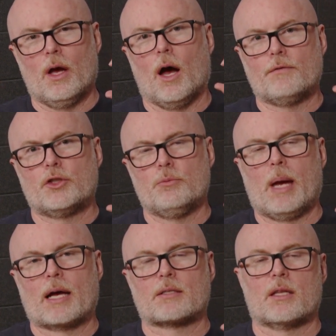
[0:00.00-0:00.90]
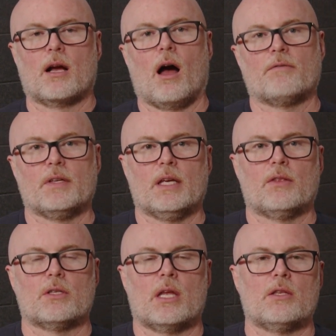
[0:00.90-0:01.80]
of 2 bags in the coffee
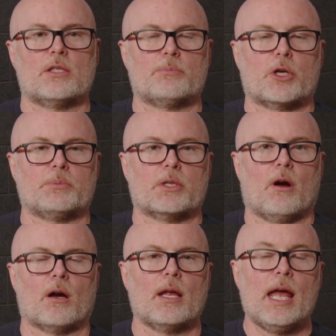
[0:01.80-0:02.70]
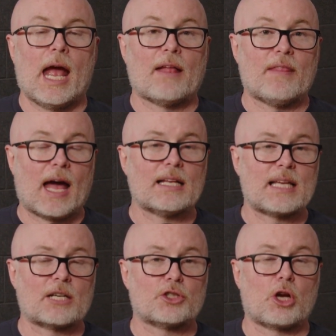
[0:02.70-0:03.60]
in the subscription cart. And that is
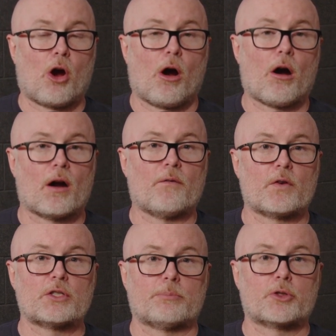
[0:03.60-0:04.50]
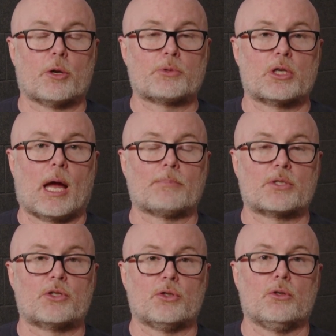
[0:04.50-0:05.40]
actually hard for subscription apps
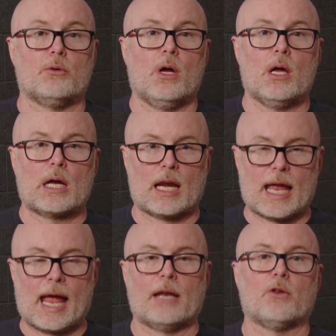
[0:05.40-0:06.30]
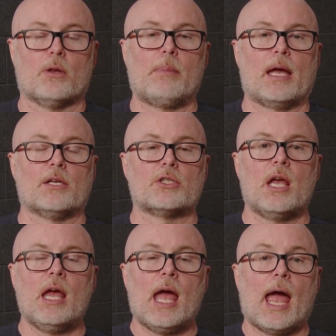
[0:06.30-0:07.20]
to kind of handle and manage.
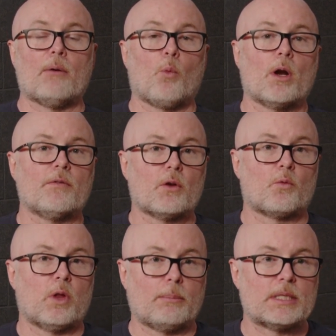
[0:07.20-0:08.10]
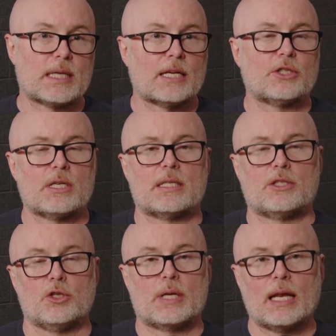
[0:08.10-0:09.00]
And one of the limitations
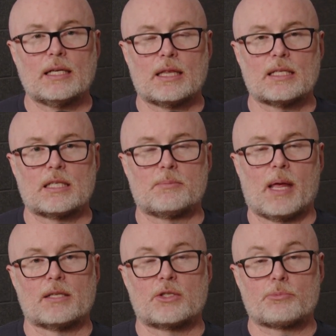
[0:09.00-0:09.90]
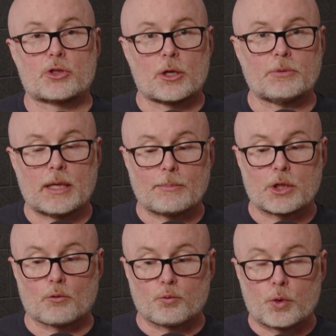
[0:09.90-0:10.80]
that you get into this is that subscription apps
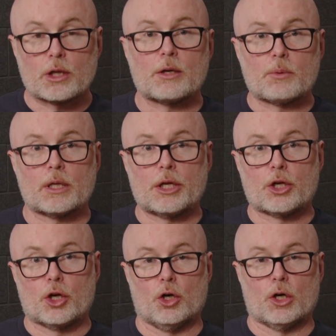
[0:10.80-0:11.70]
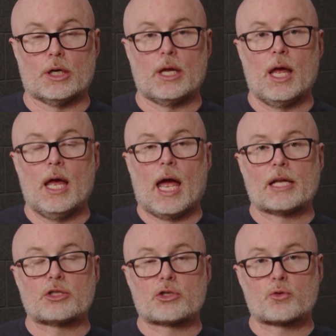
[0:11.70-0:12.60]
are really, really good
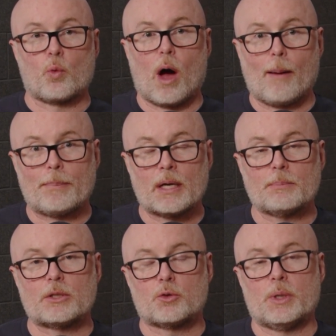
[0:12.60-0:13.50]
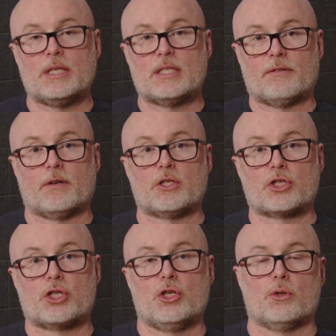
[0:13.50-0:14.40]
at swapping between different
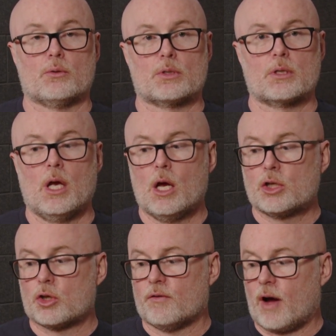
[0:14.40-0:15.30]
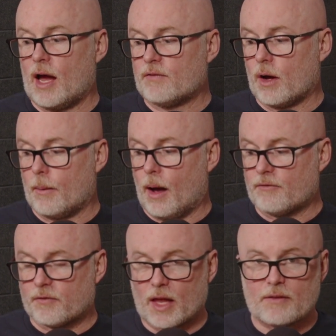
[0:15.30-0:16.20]
SKUs. So if I have a
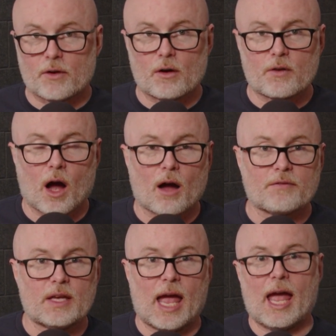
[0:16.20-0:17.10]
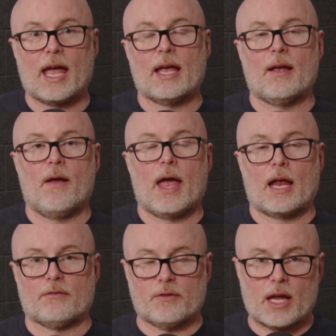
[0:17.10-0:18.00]
flavor of coffee A and
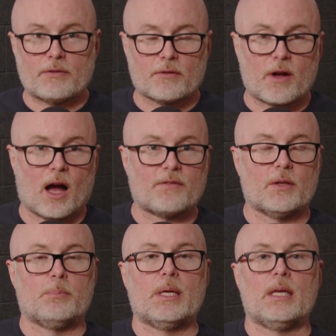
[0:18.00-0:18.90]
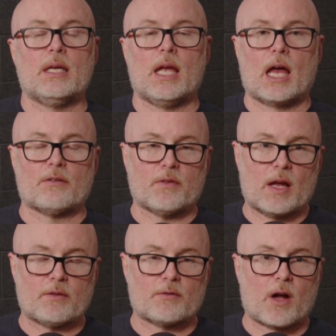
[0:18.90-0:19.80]
a flavor of coffee B and a
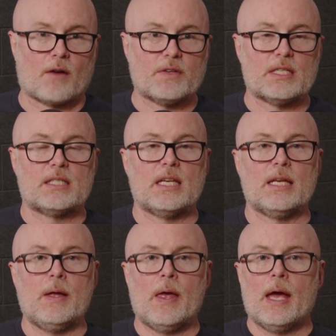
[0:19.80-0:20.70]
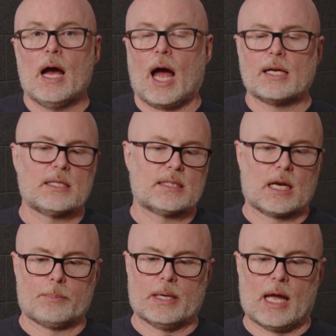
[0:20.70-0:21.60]
flavor of coffee C, I could set
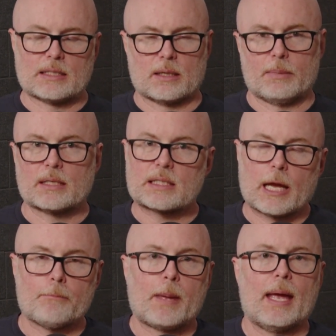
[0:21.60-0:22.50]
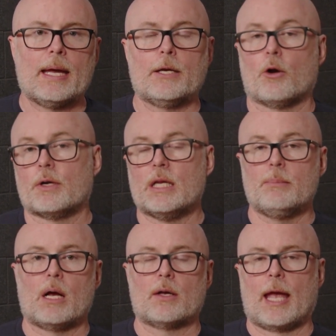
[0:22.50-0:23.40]
up an SMS campaign or an
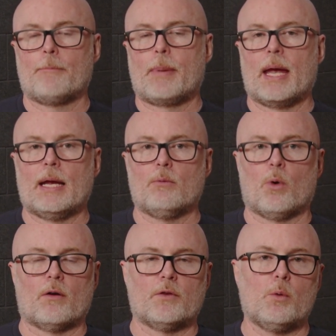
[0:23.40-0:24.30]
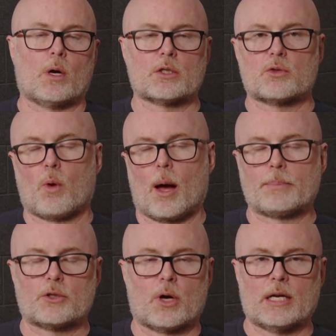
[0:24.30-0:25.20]
email campaign where if you want to swap
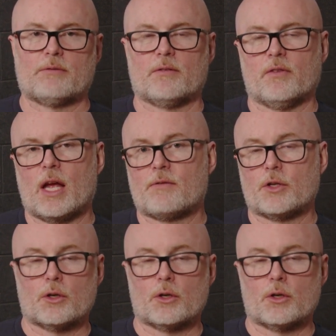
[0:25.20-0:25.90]
to try a different flavor, you